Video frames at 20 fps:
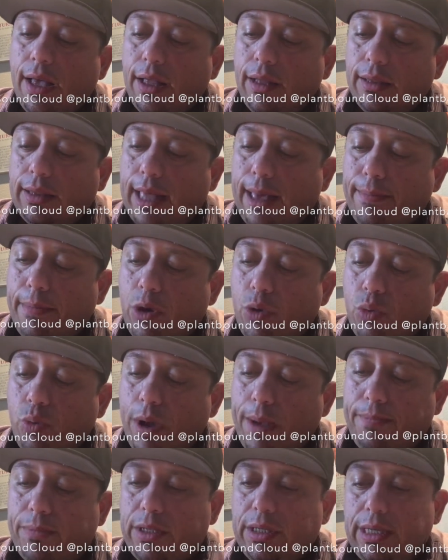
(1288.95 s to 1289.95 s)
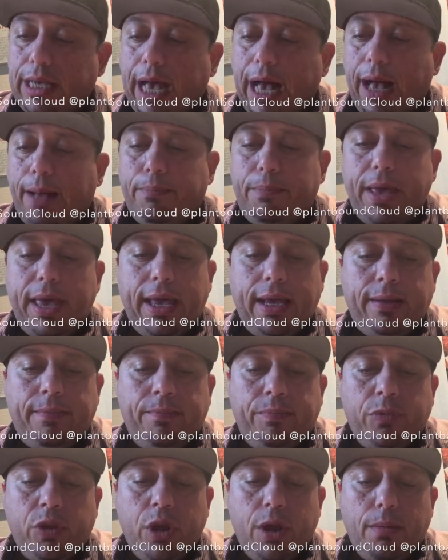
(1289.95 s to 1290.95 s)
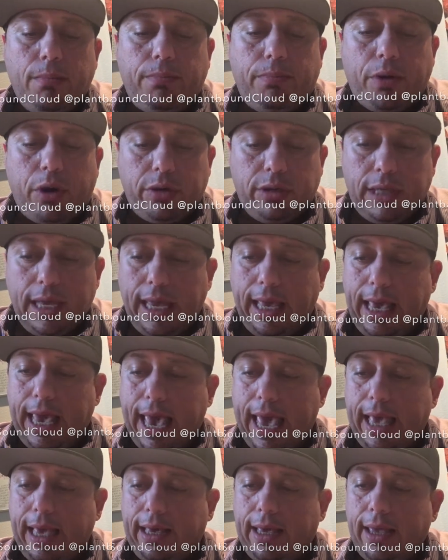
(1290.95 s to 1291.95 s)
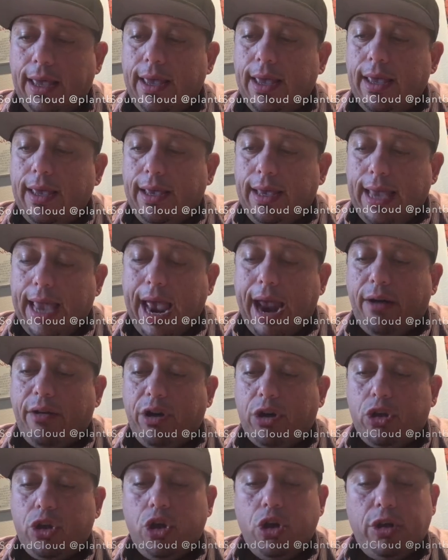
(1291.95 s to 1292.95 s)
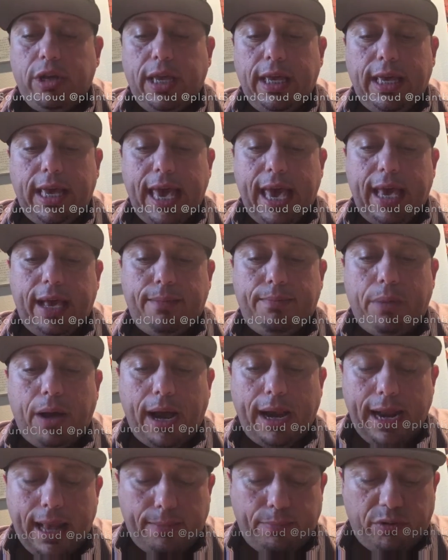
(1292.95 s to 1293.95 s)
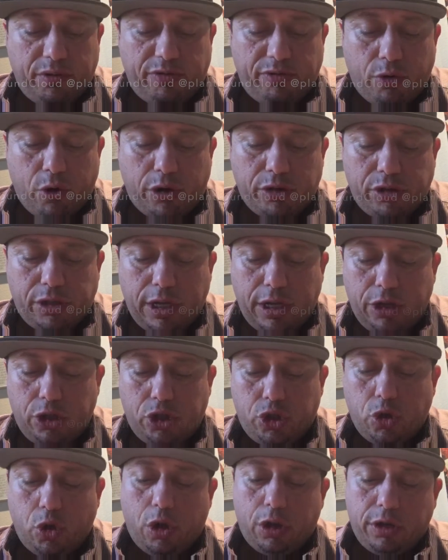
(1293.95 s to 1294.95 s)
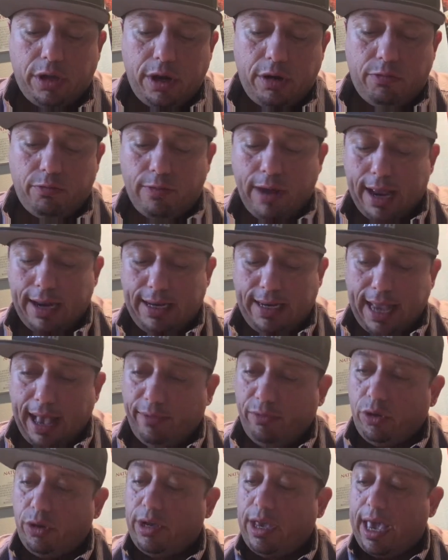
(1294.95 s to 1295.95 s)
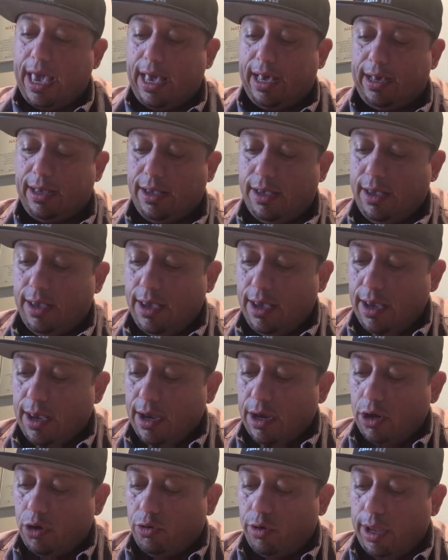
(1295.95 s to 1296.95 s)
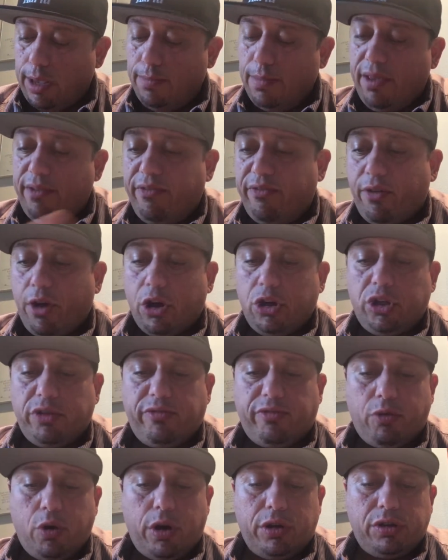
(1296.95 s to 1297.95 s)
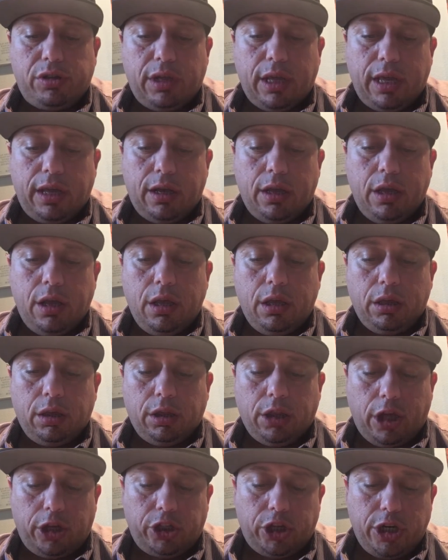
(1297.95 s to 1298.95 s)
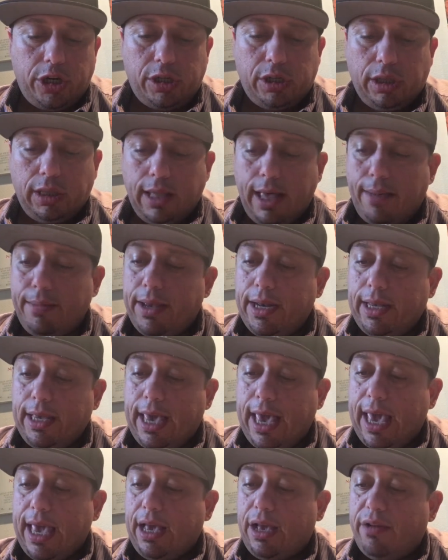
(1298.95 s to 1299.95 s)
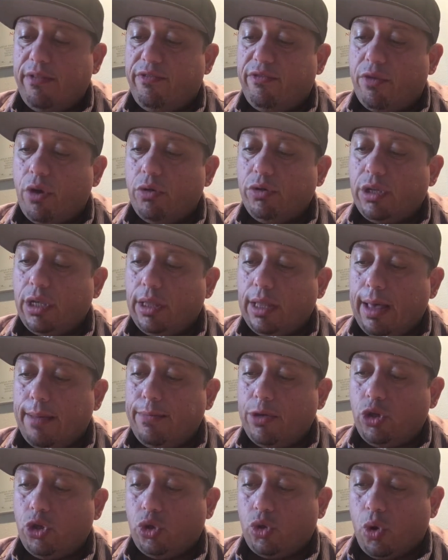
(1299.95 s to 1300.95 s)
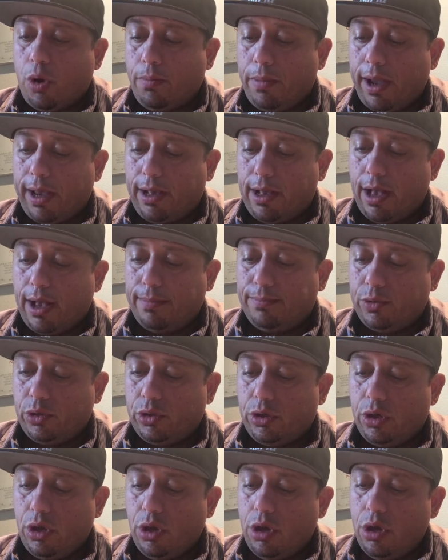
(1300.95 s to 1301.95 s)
lemon whipped topping, birthday cake, carrot cookie cake, pineapple frosting, chocolate red devil cake, creamy fudge frosting, luscious lemon cake, frozen lemon sorbet cups,